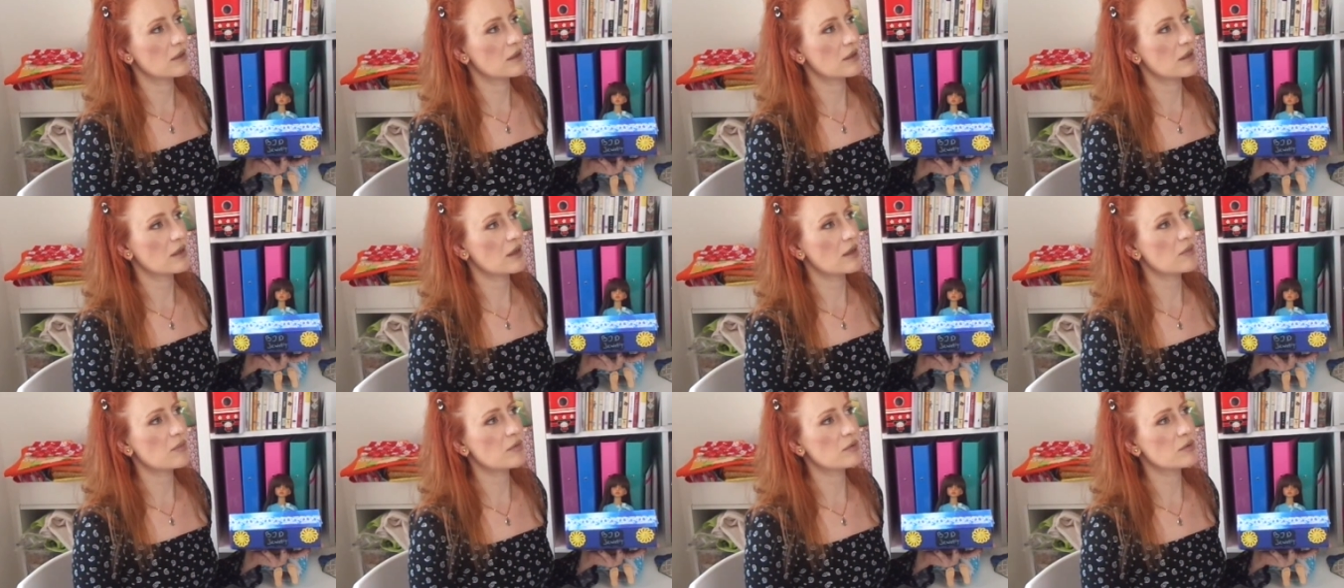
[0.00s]

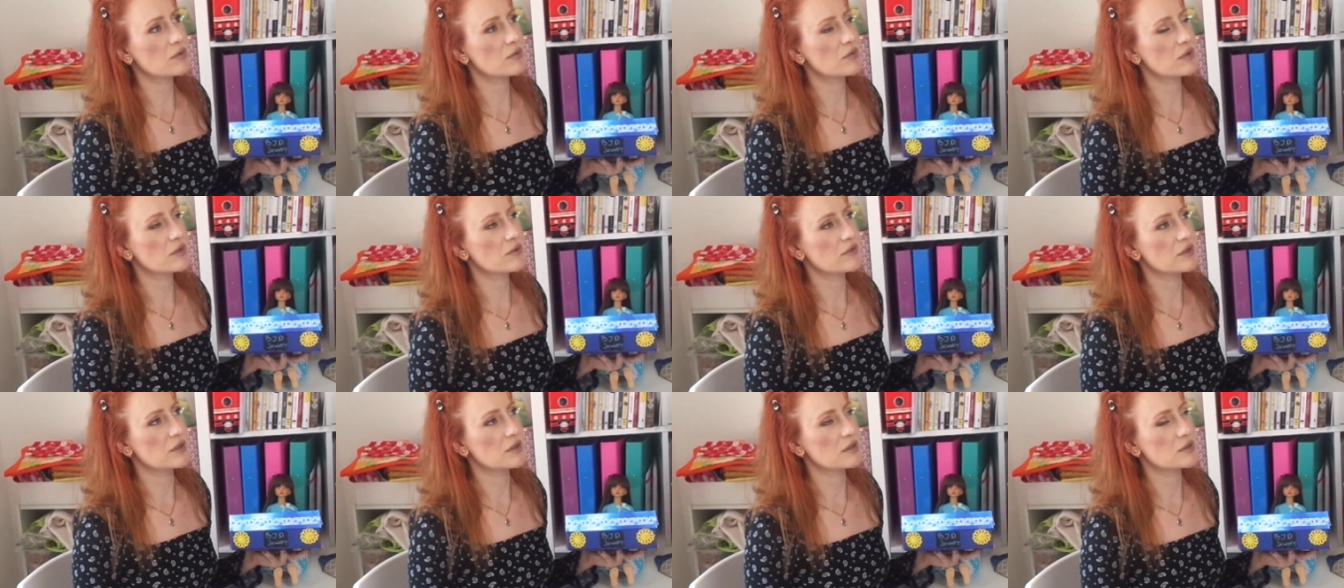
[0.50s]
Couple of
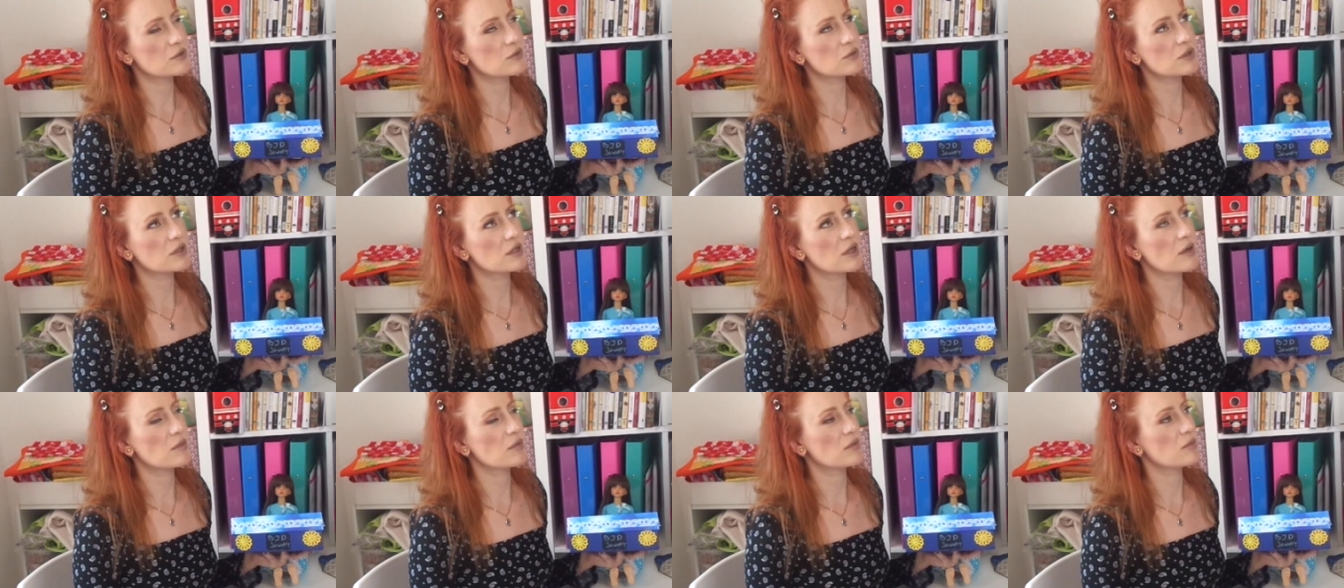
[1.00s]
evenings, not
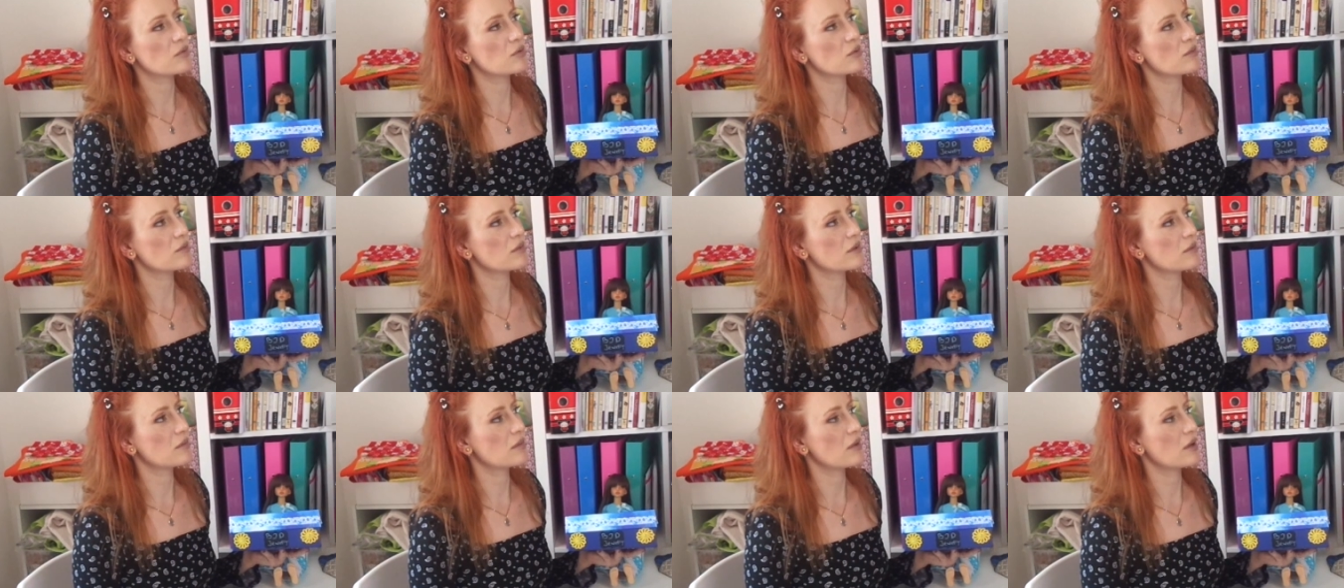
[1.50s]
couple,
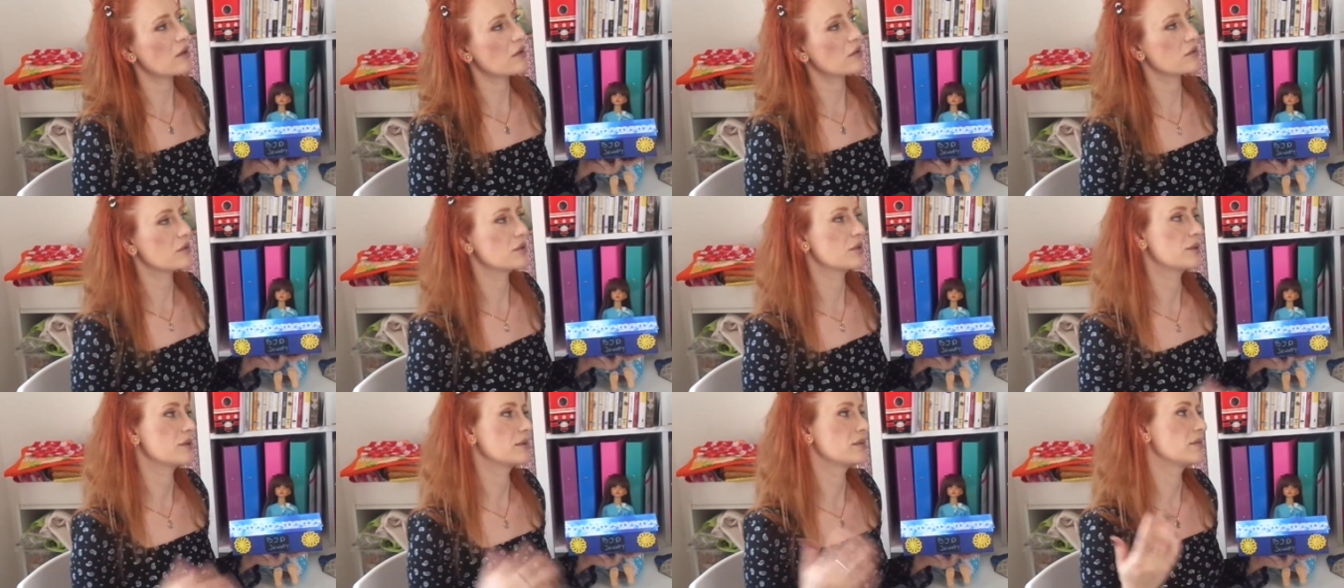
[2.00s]
probably
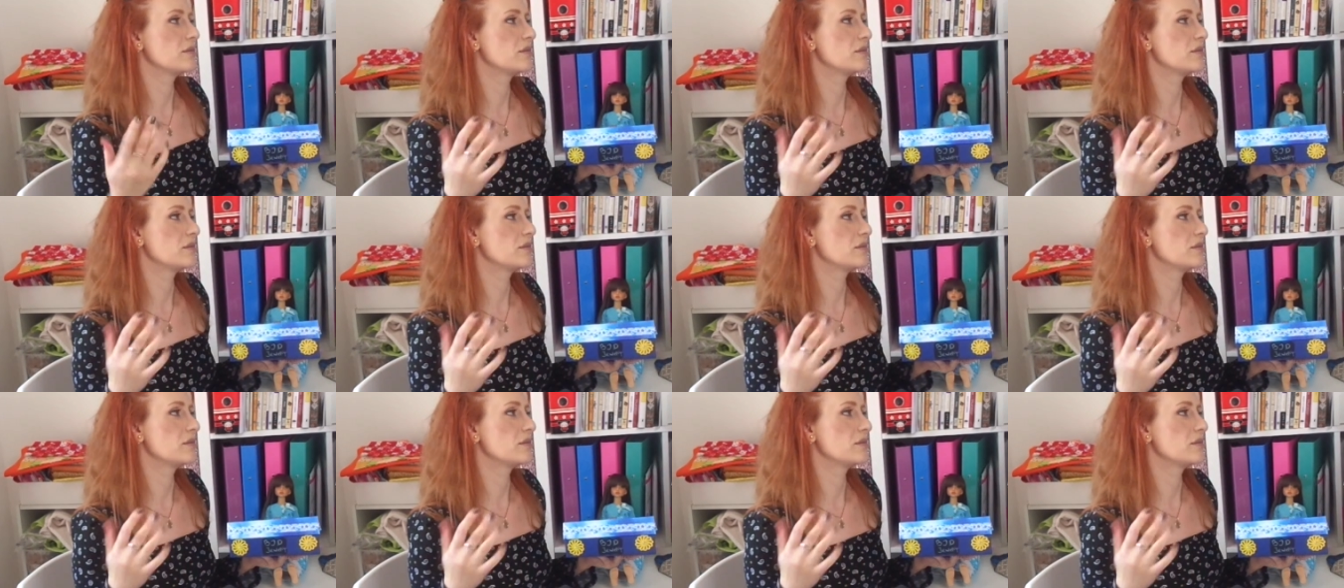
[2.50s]
about